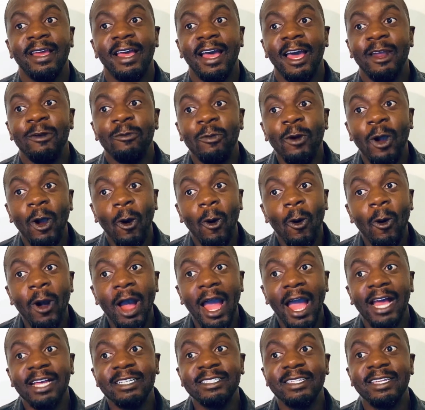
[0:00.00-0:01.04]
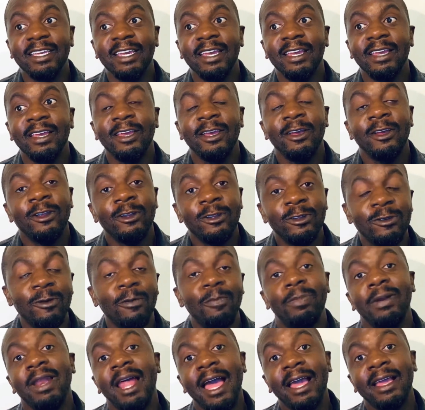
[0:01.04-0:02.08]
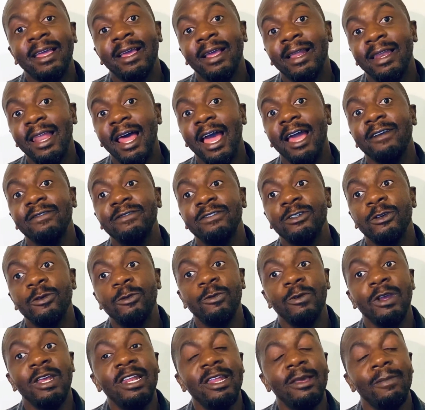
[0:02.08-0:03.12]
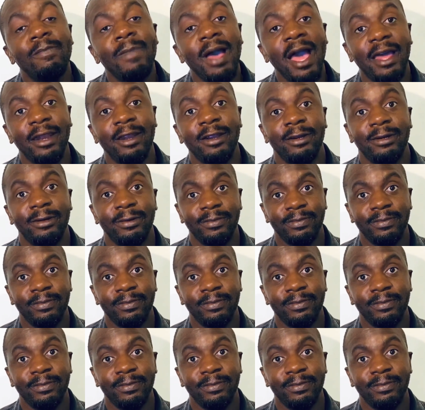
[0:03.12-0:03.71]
And we're all asking, do black lives really matter?